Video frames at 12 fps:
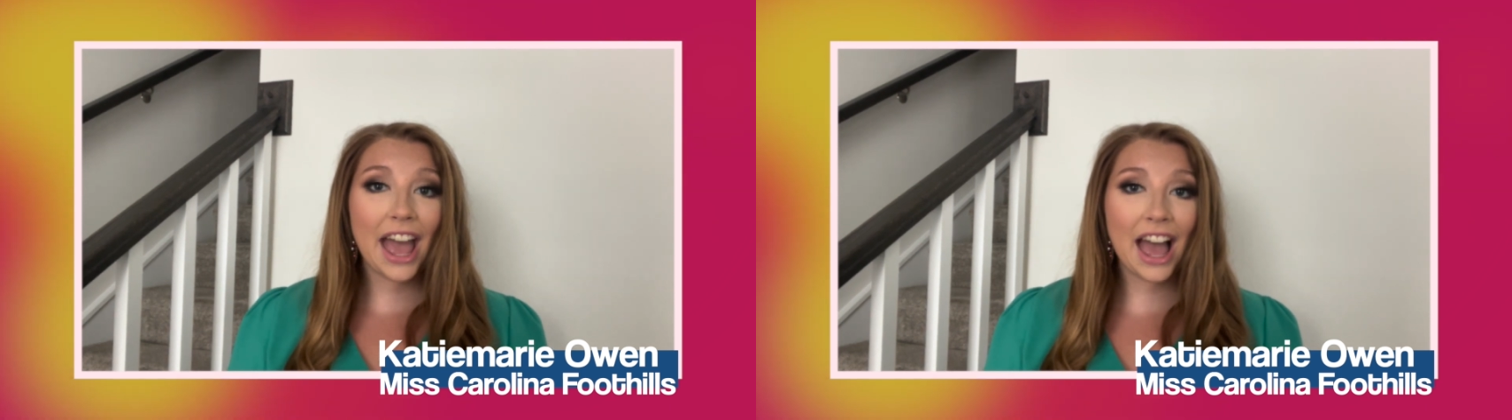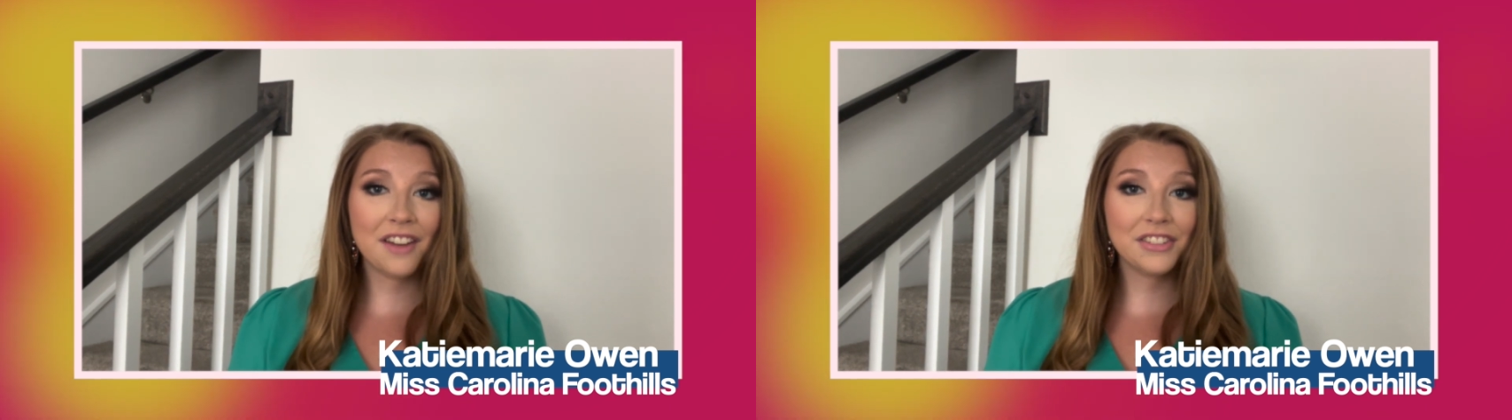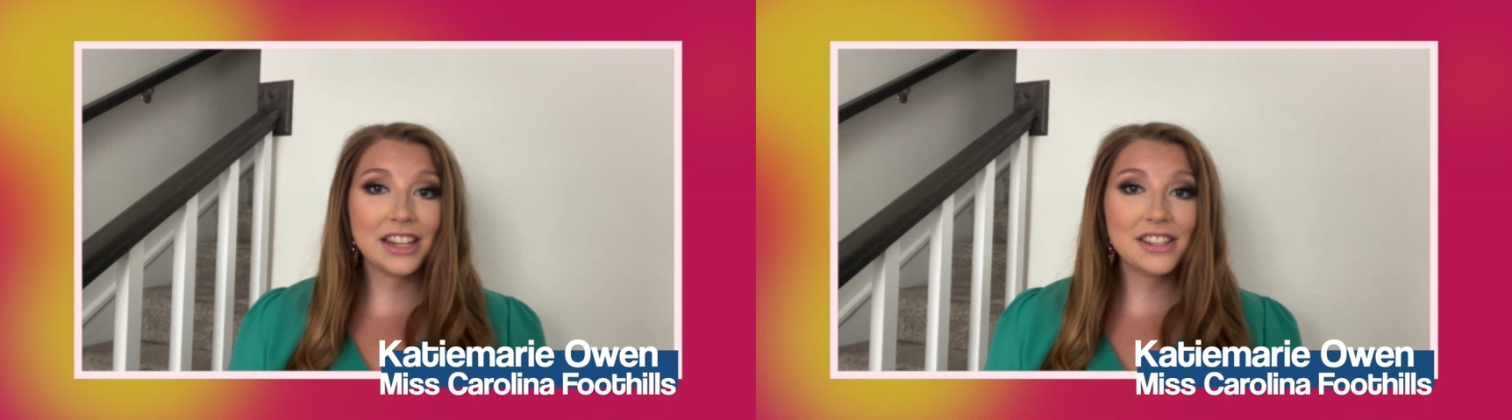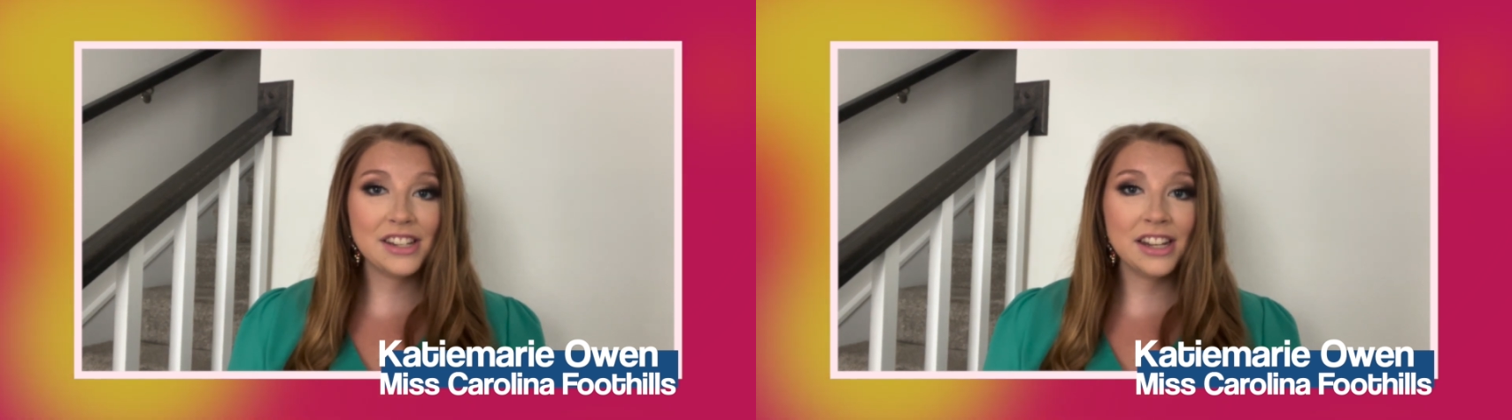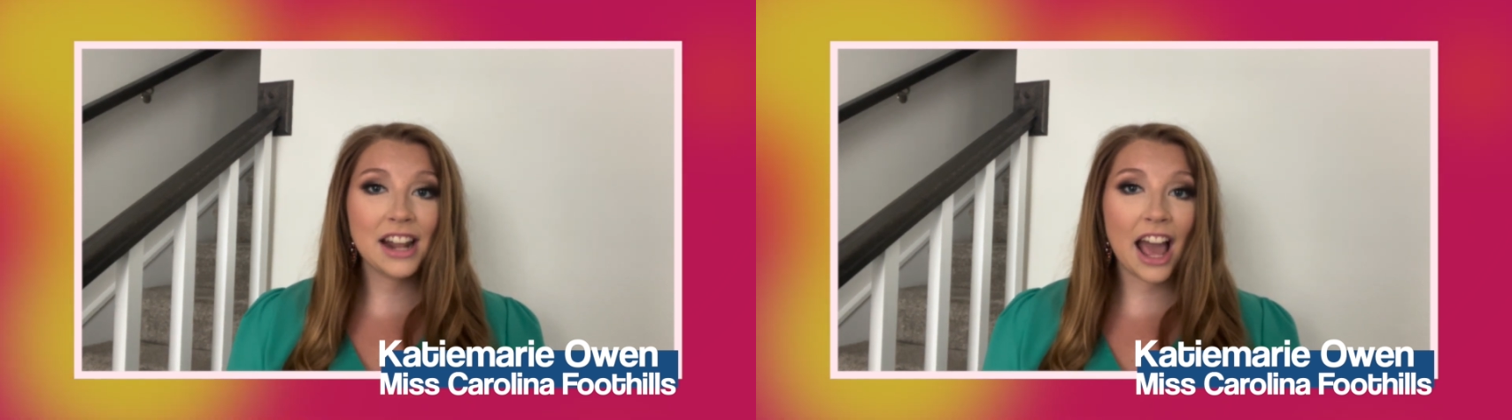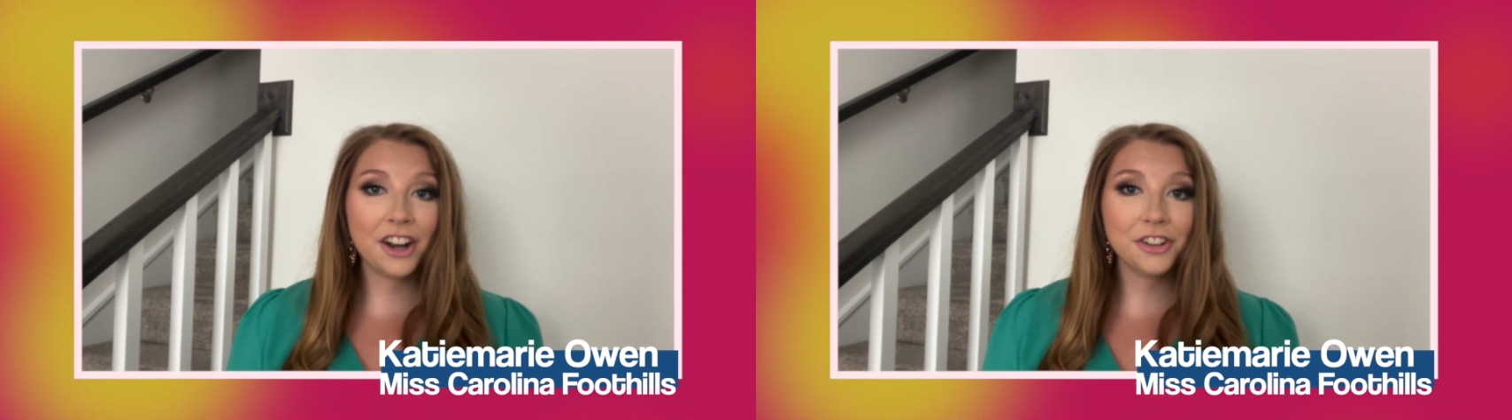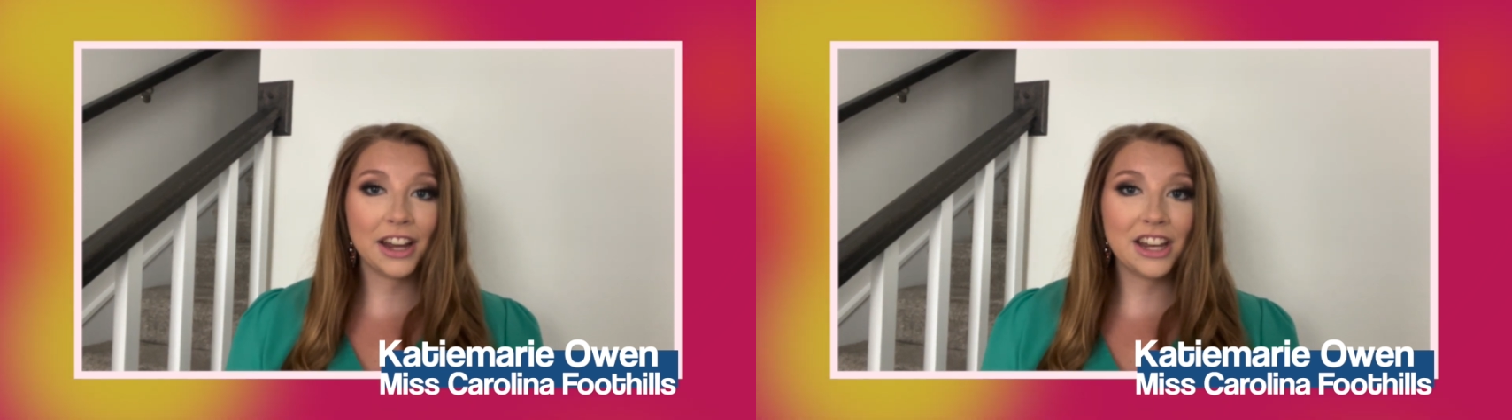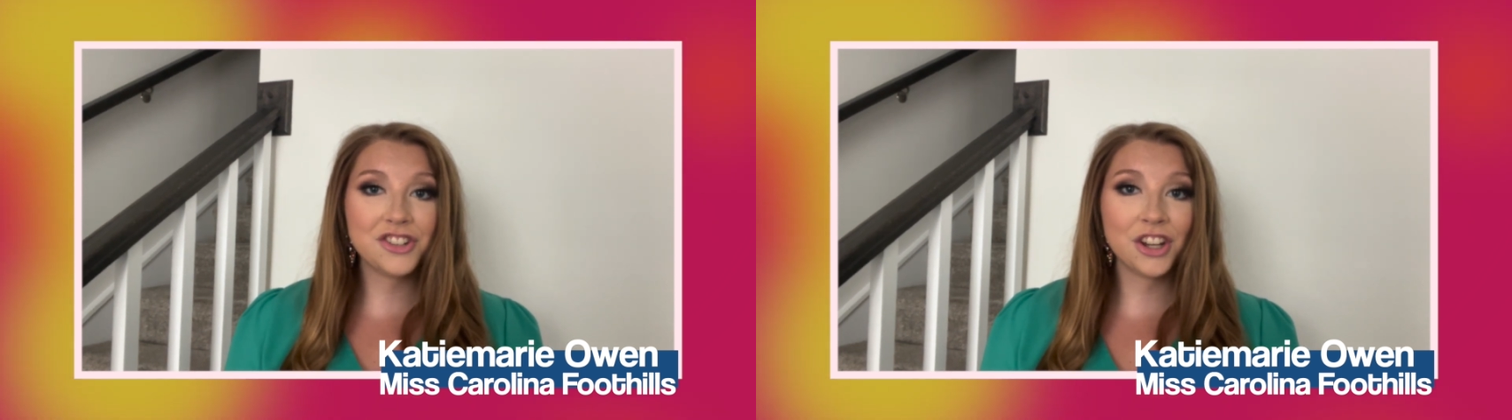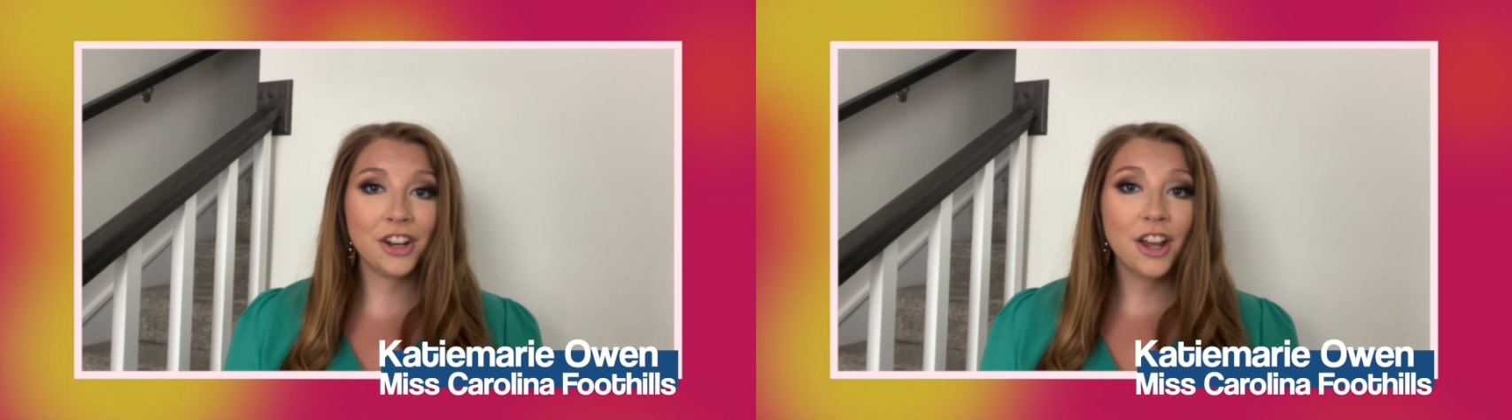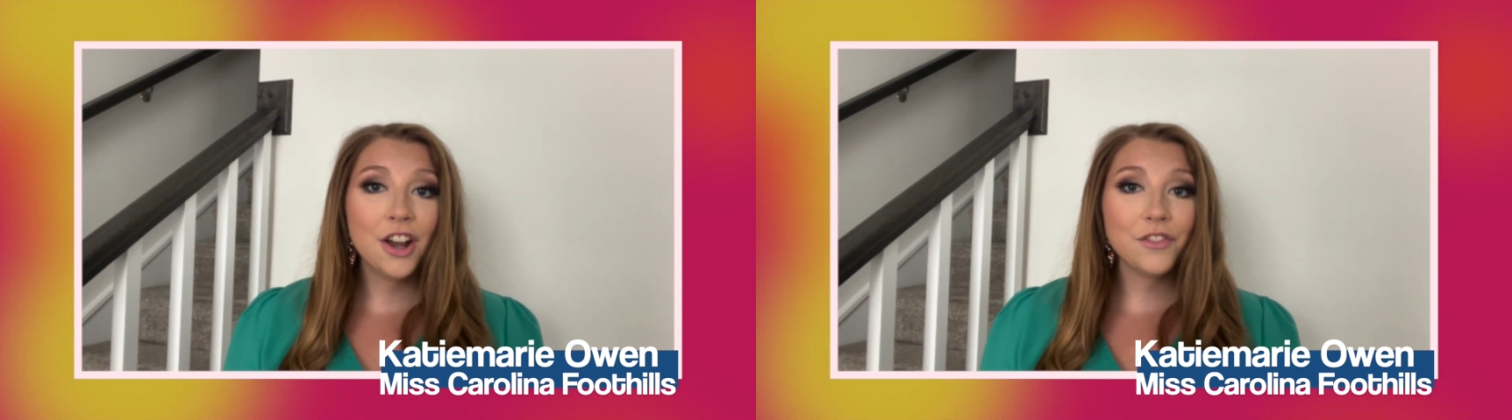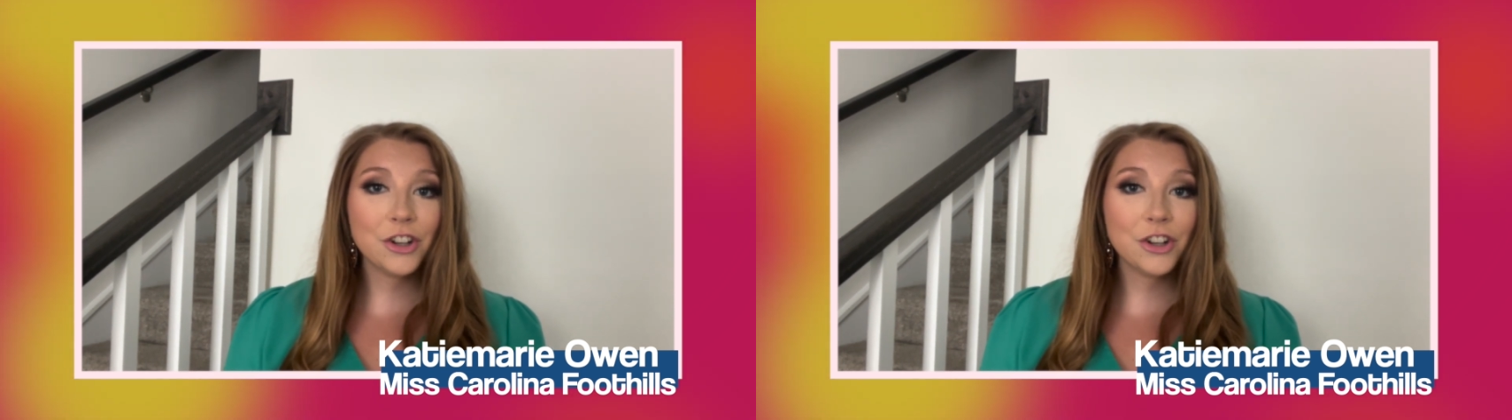Advocacy and Adoration